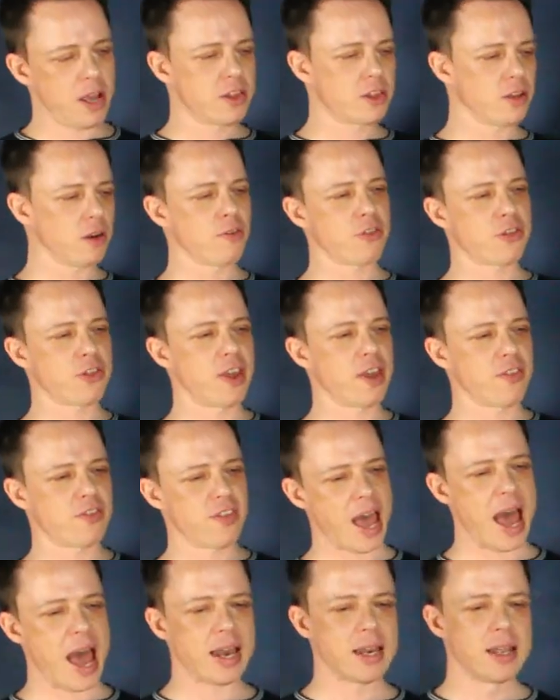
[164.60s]
don't think
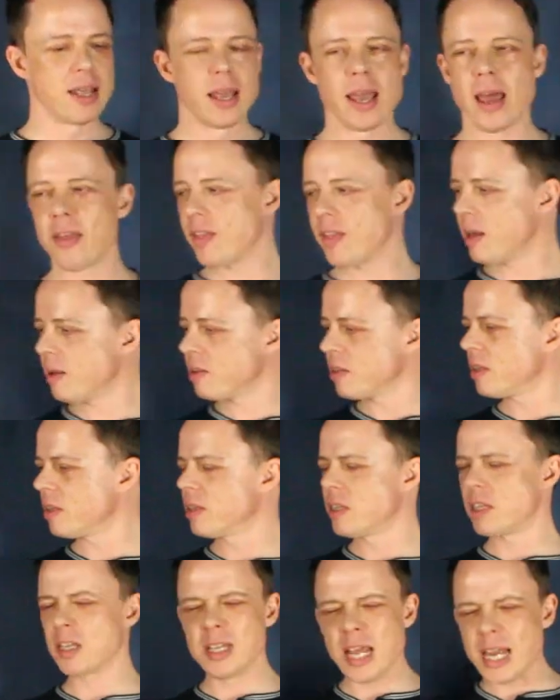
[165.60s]
that, and then
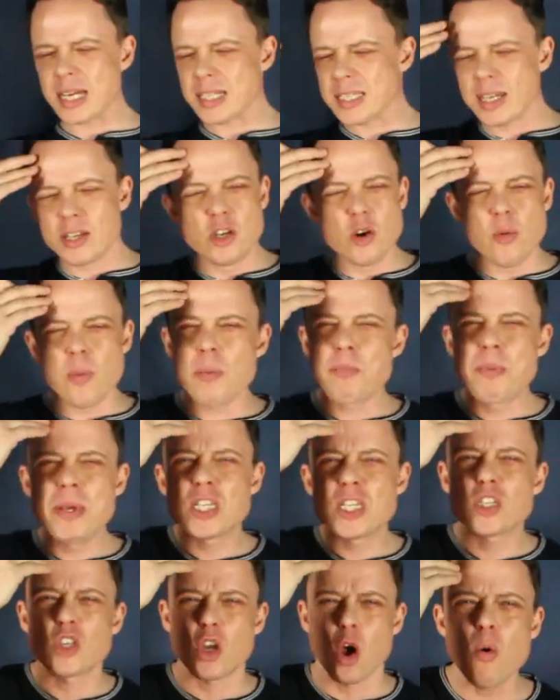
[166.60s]
the next, you would be
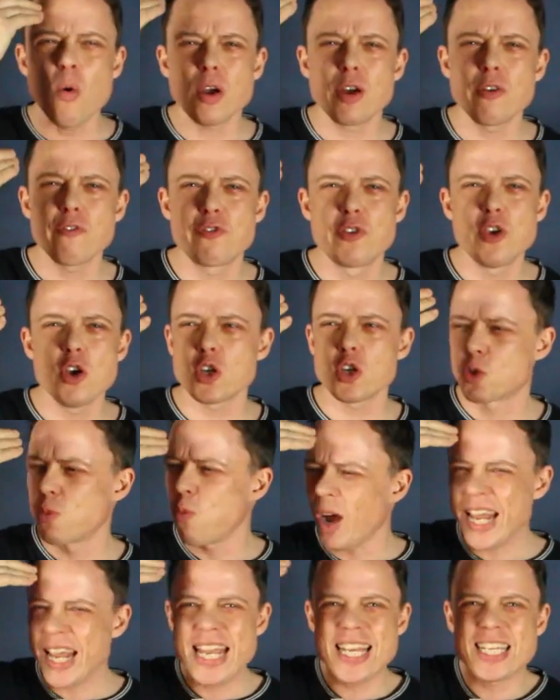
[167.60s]
so confused,
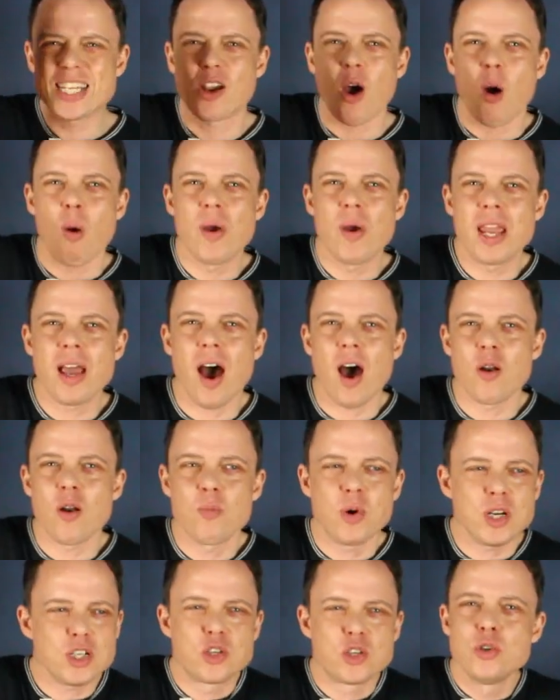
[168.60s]
what is going on,
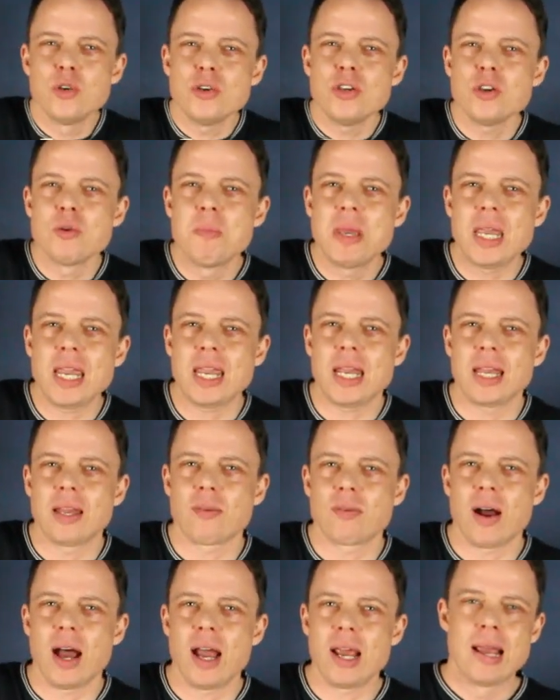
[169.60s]
what do you mean,
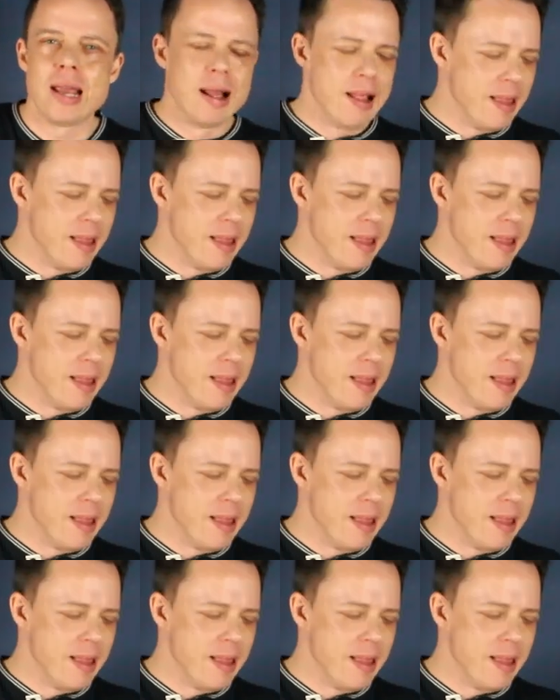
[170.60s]
right?